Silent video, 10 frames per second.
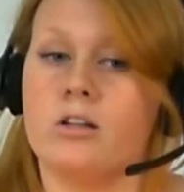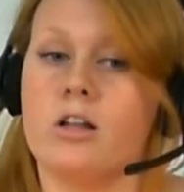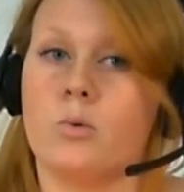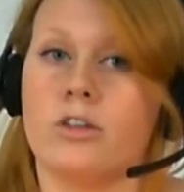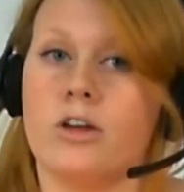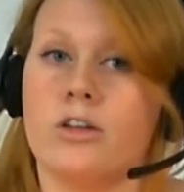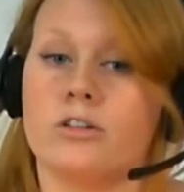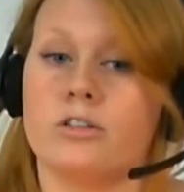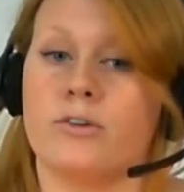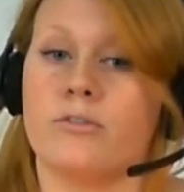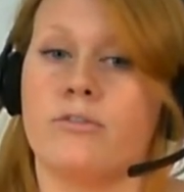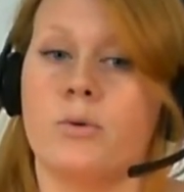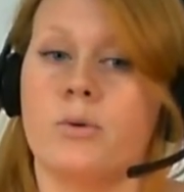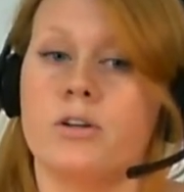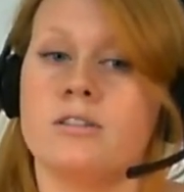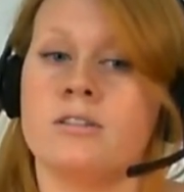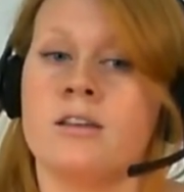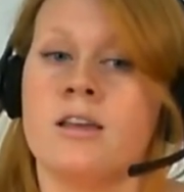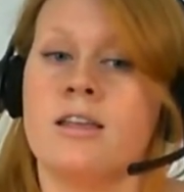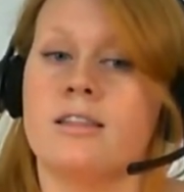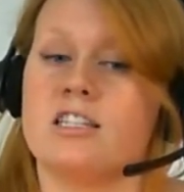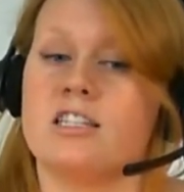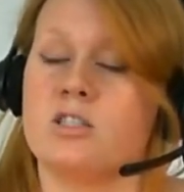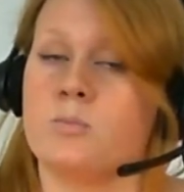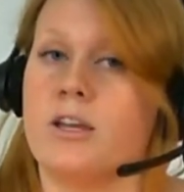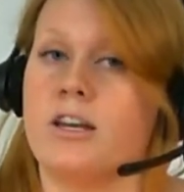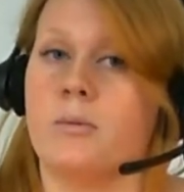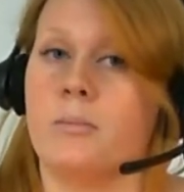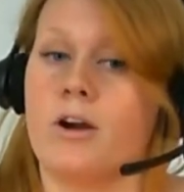along with others for viewers that's displayed in a